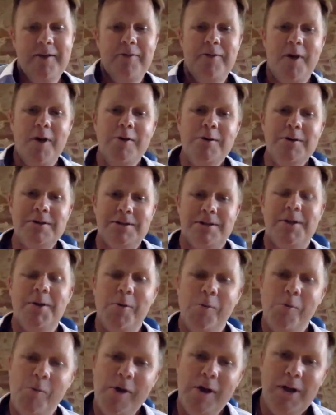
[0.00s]
those
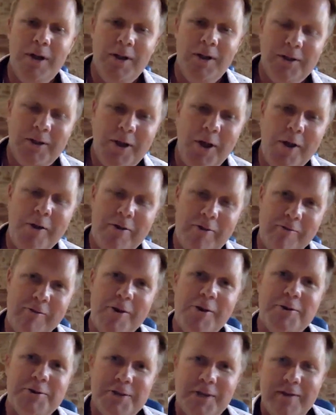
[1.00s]
that will go
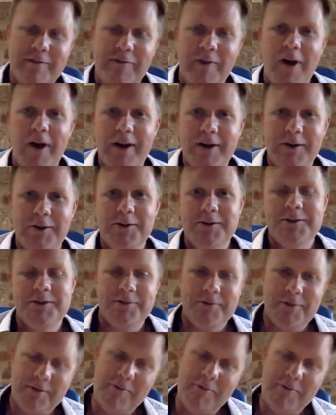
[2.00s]
through to the finals,